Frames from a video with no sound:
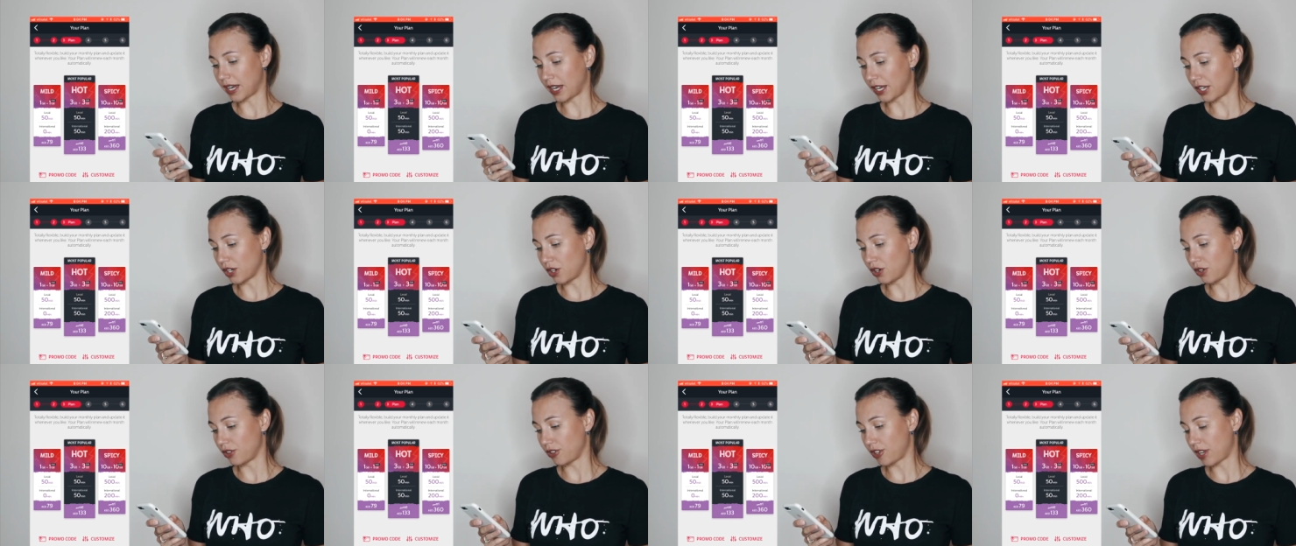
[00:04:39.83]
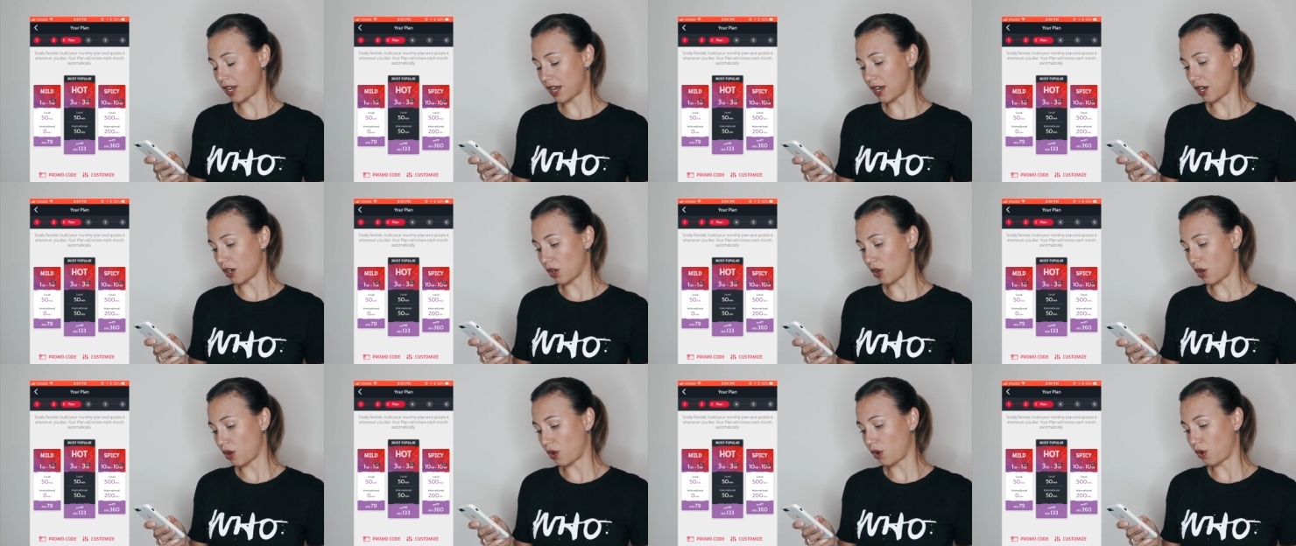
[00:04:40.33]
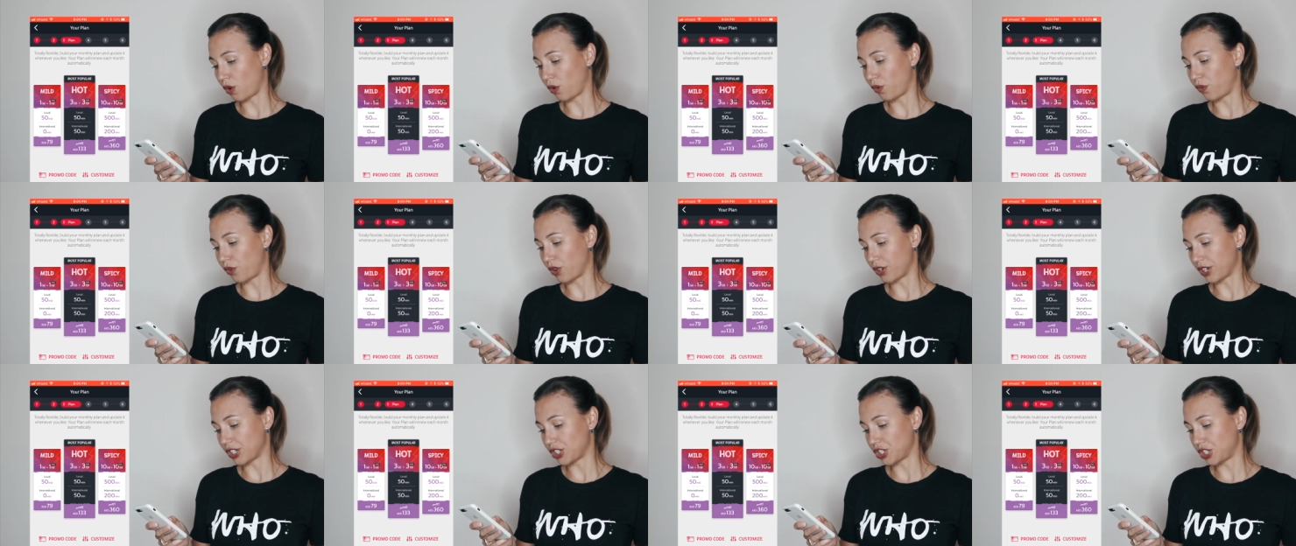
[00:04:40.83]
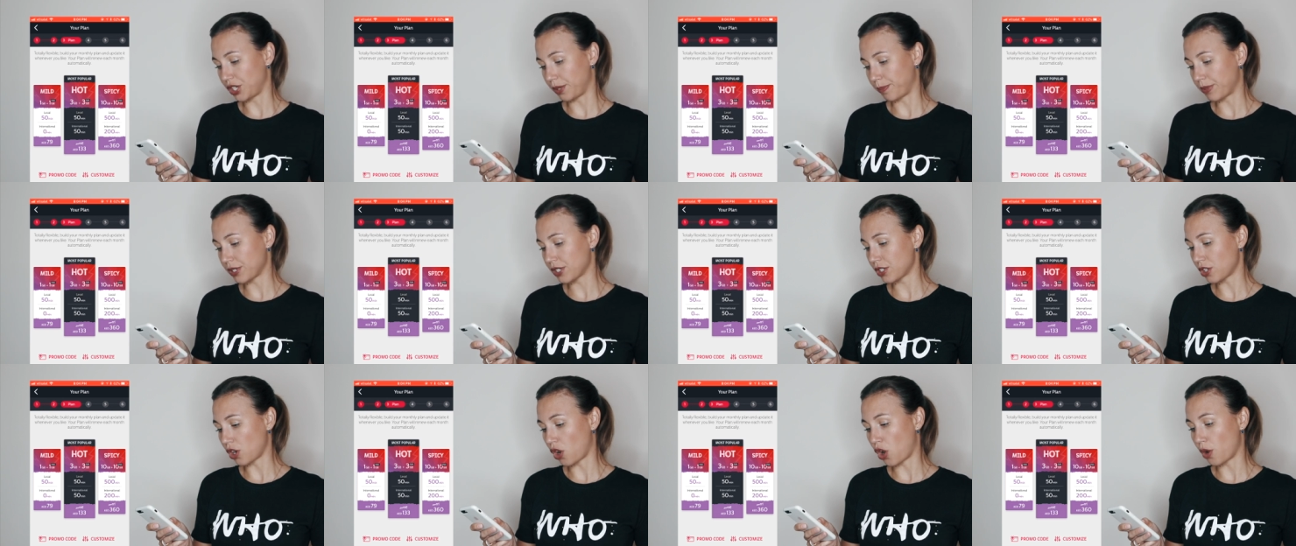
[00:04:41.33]
I'm gonna go for a
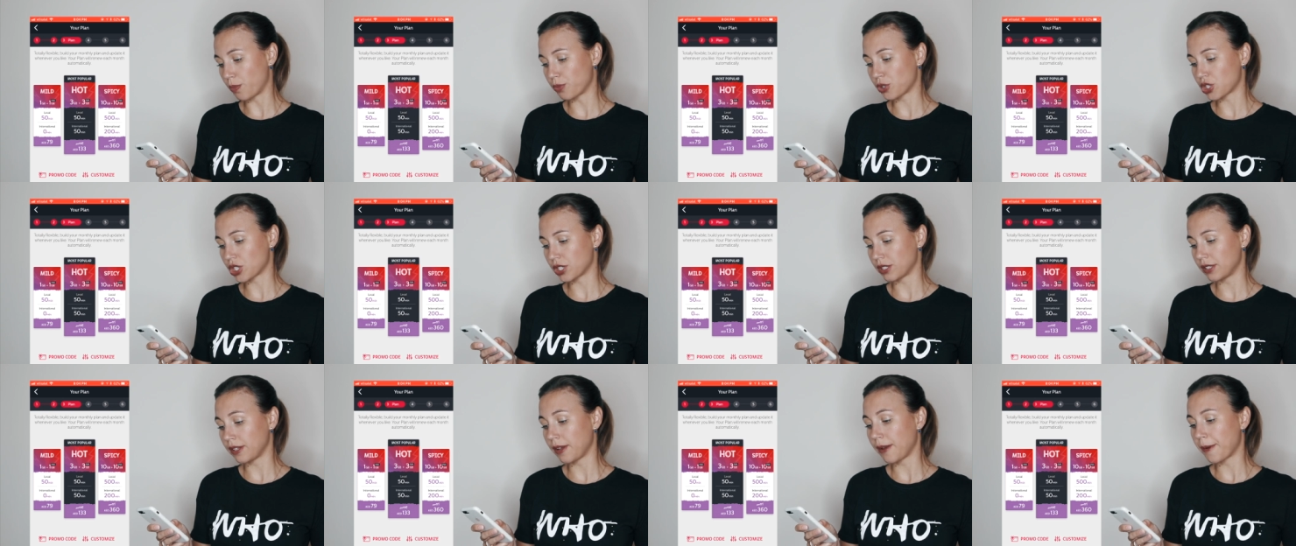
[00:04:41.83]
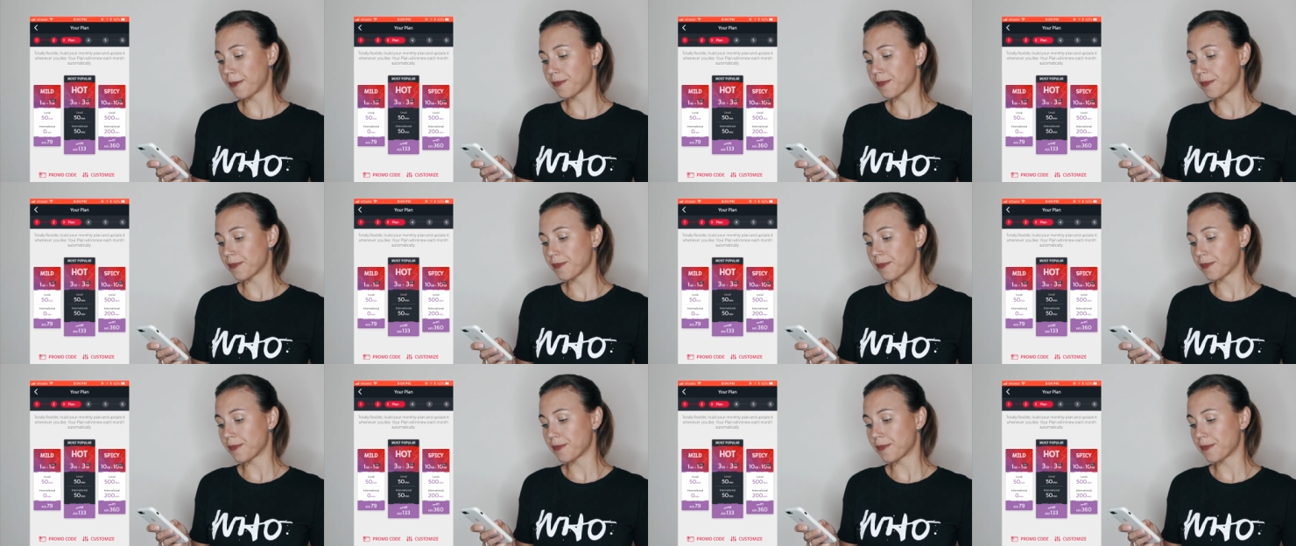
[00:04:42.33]
cheapest option,